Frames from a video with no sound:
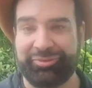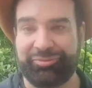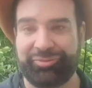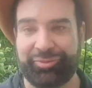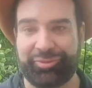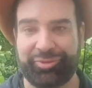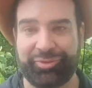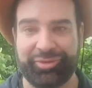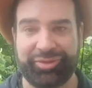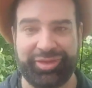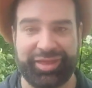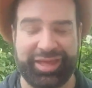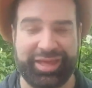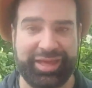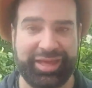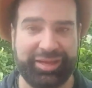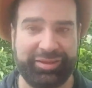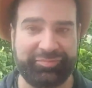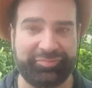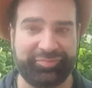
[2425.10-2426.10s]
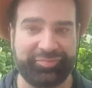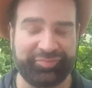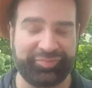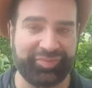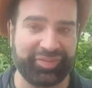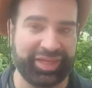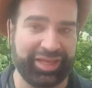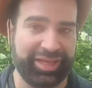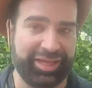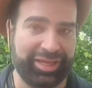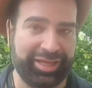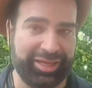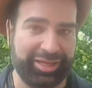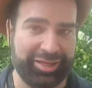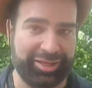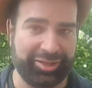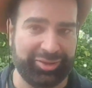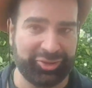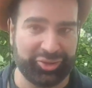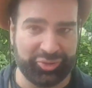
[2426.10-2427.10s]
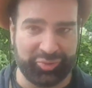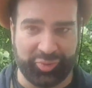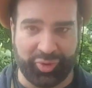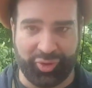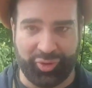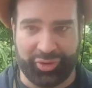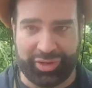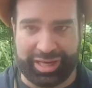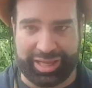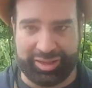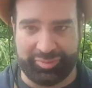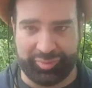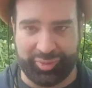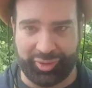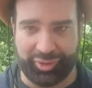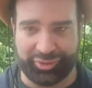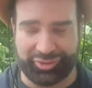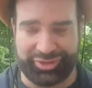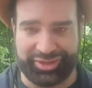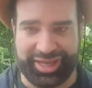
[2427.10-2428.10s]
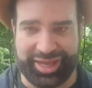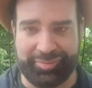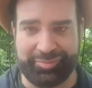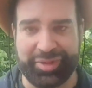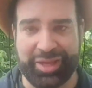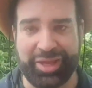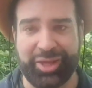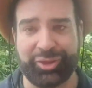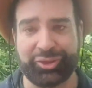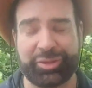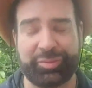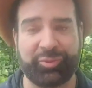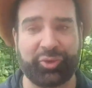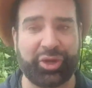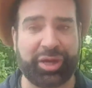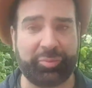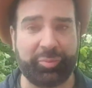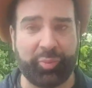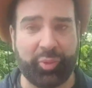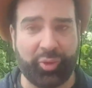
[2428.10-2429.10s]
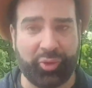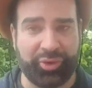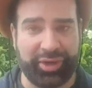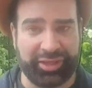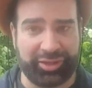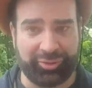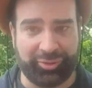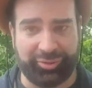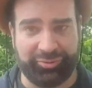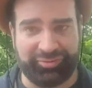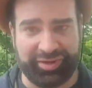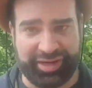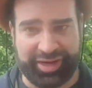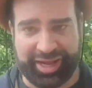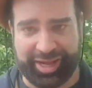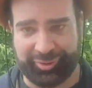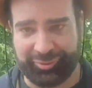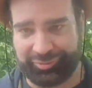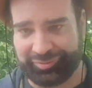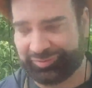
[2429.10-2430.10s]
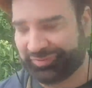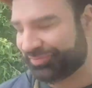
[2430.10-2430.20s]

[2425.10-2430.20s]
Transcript: for the small pot, yeah? So I'm gonna pour it over now.